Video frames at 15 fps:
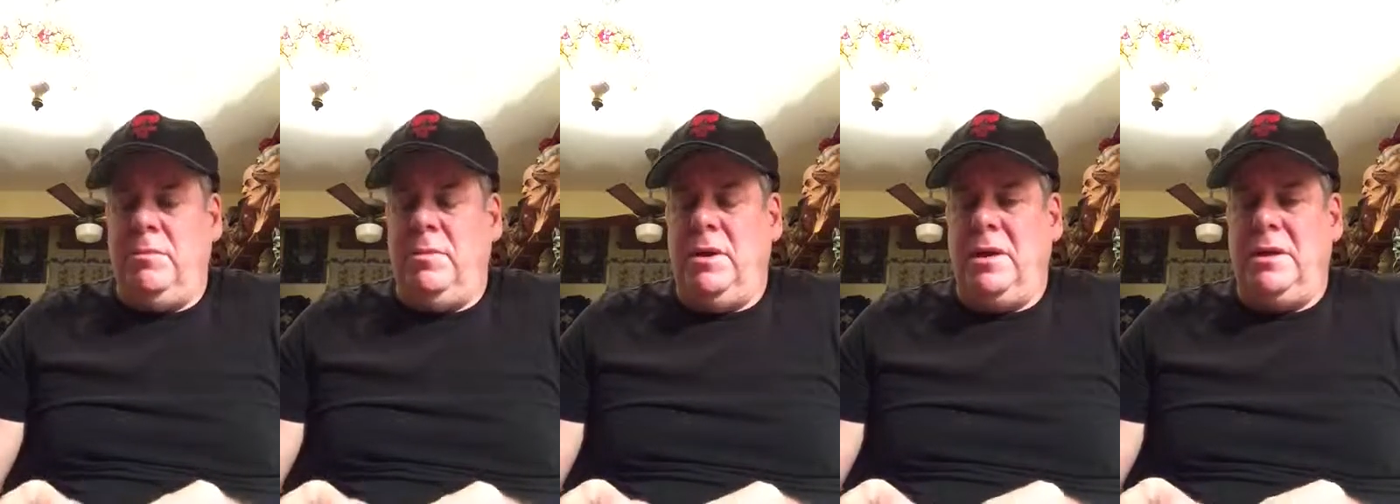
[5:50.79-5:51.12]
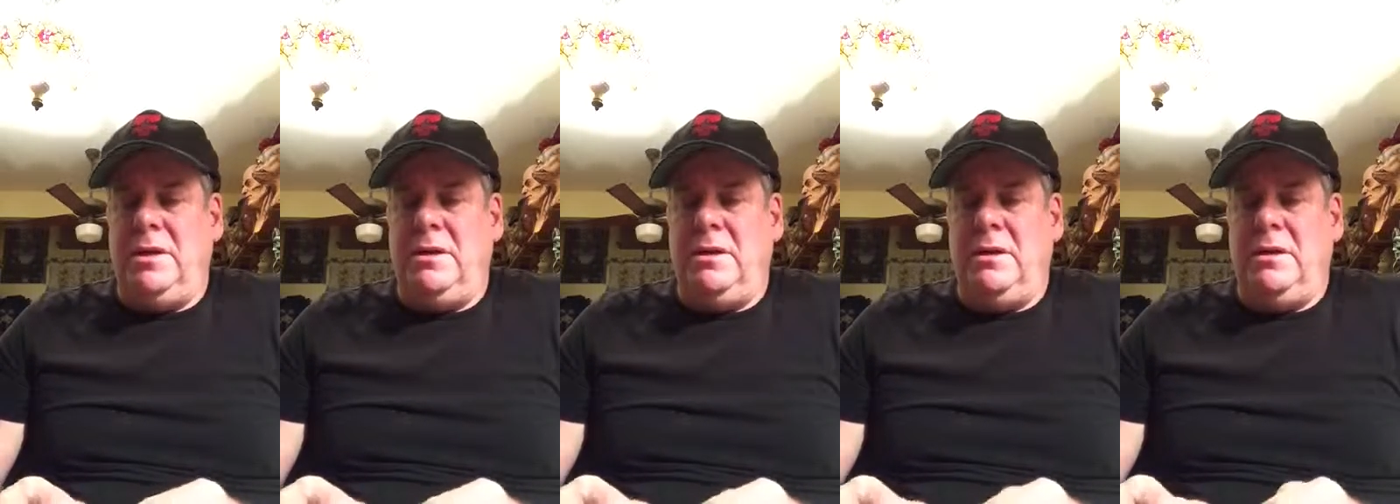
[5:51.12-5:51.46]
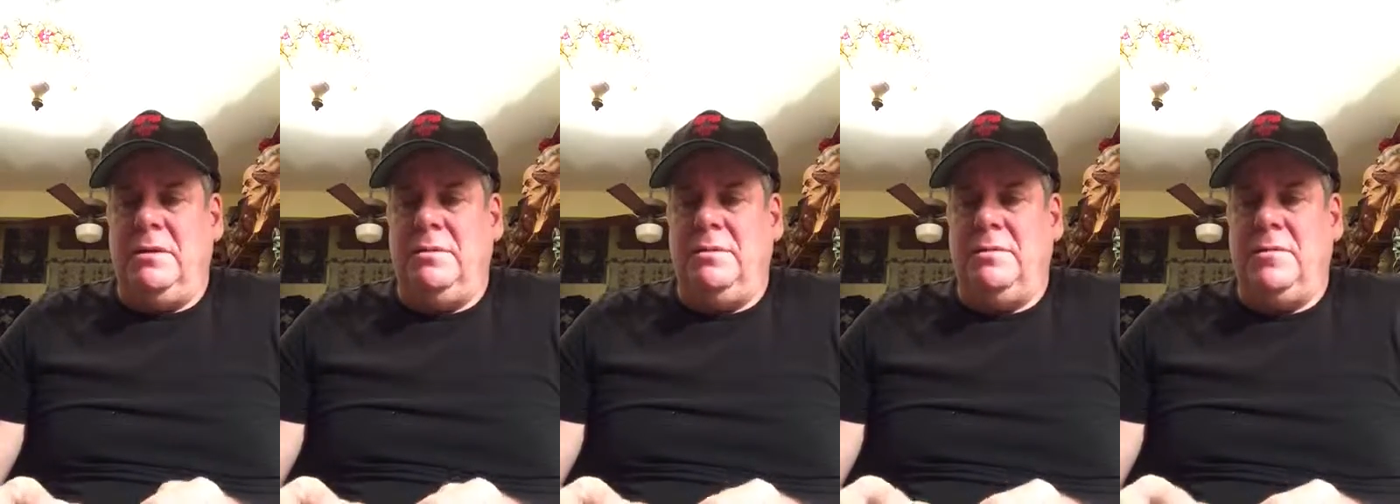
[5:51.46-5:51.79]
But
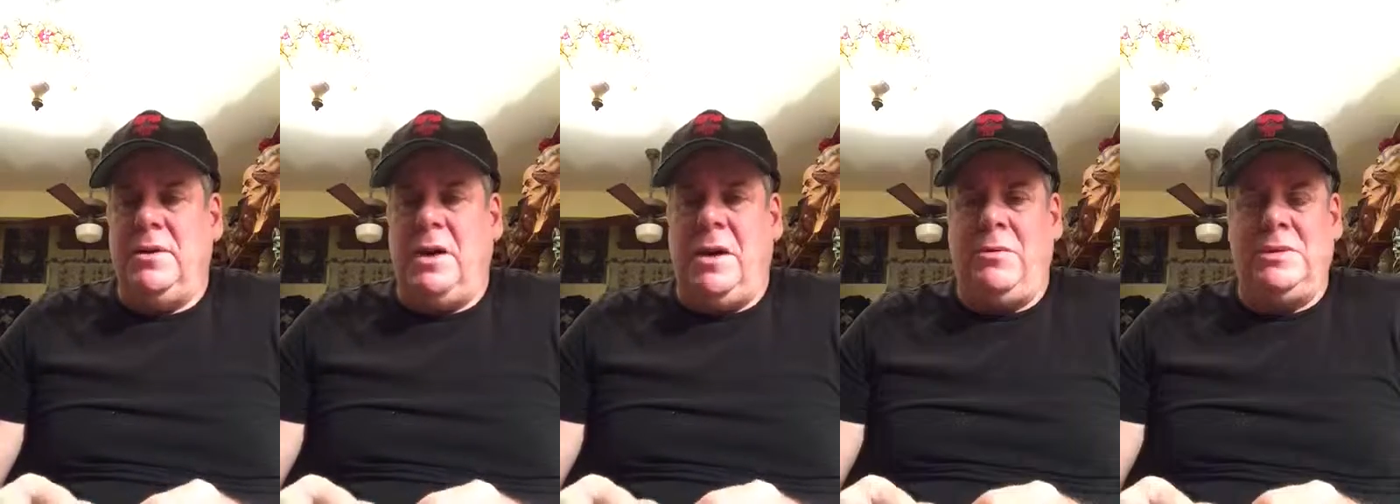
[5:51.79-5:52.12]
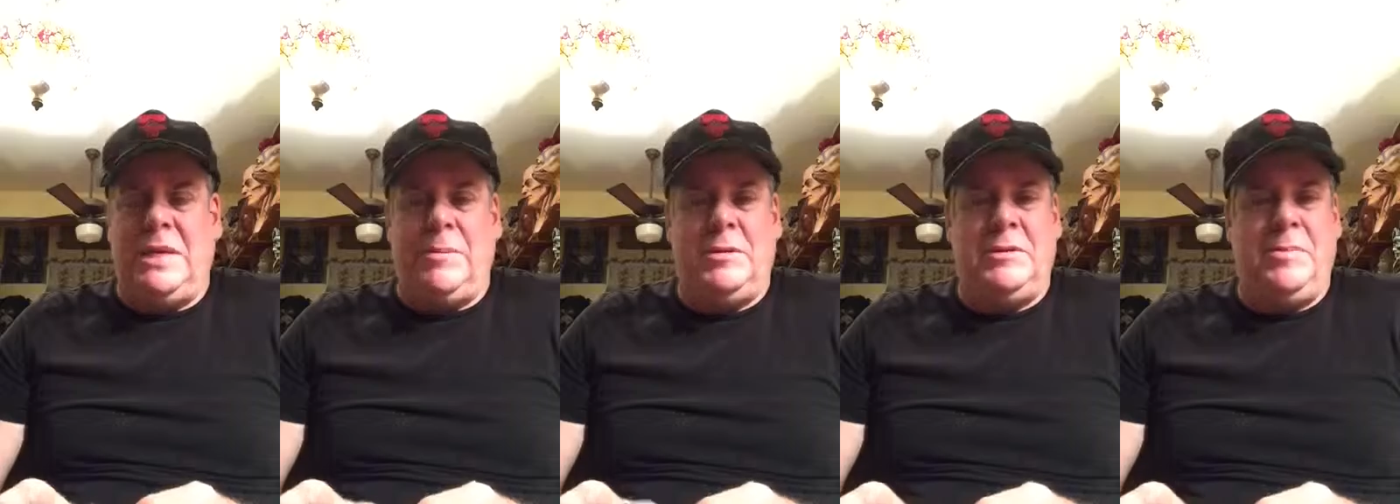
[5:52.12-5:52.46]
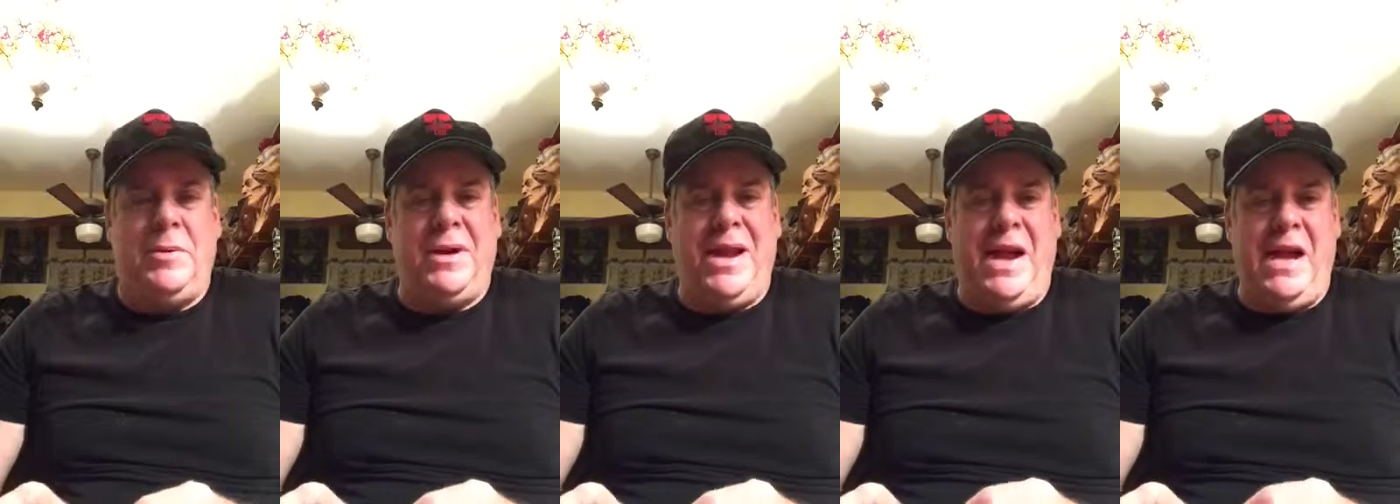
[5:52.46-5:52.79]
I was able to
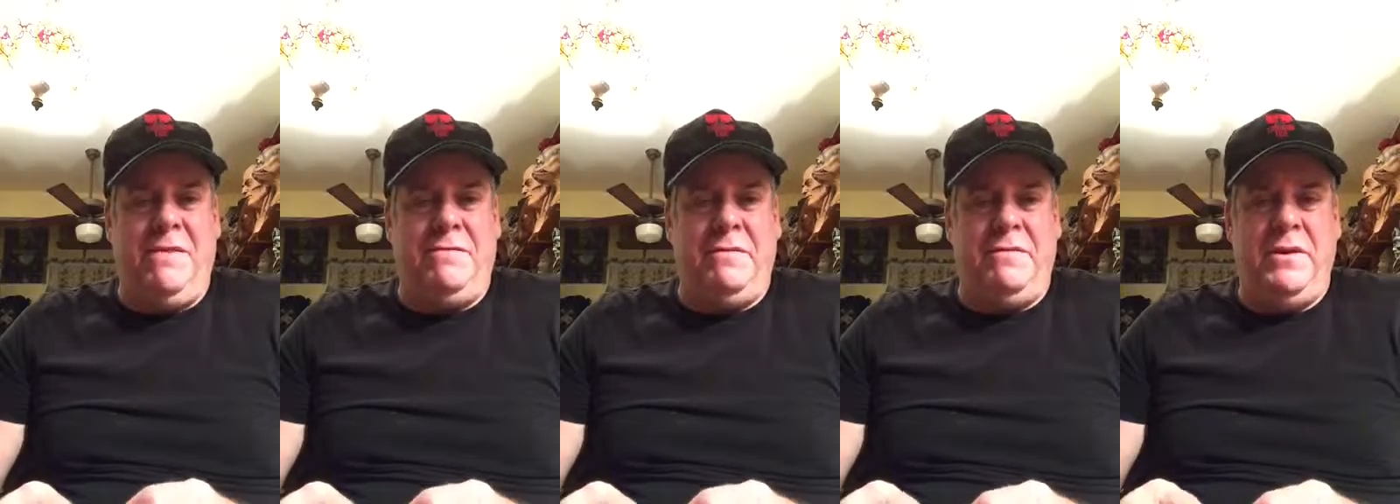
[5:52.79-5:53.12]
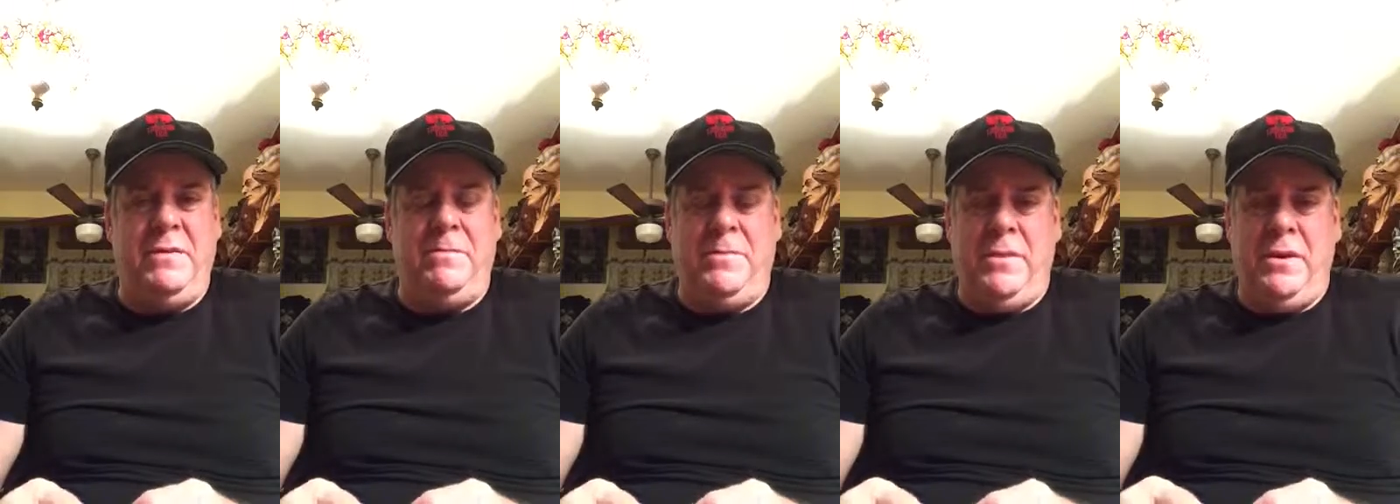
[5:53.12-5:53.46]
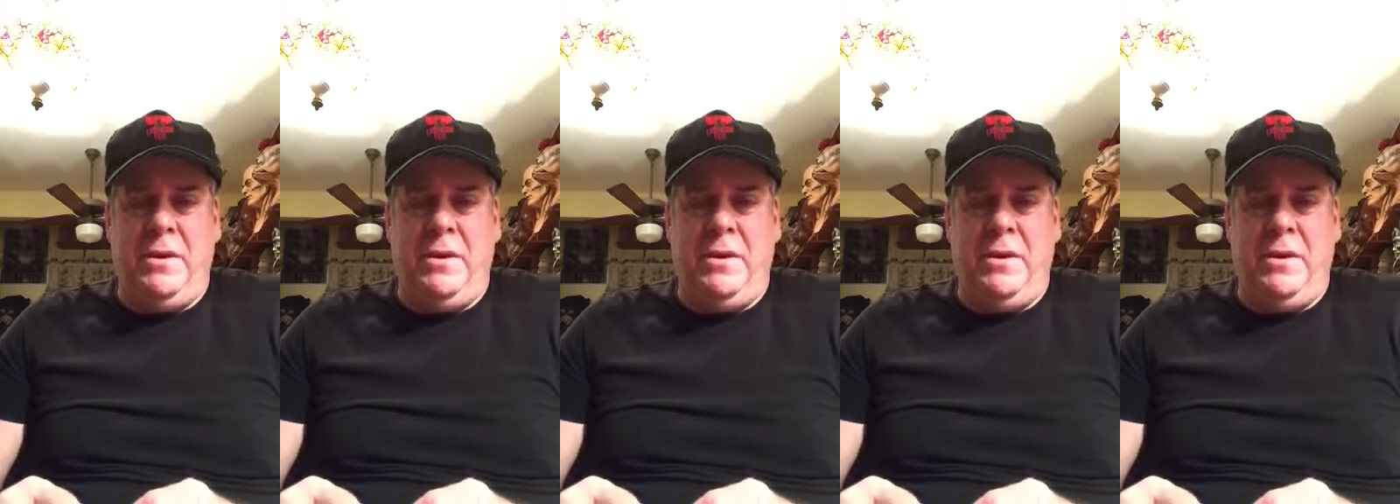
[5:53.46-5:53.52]
put half of it,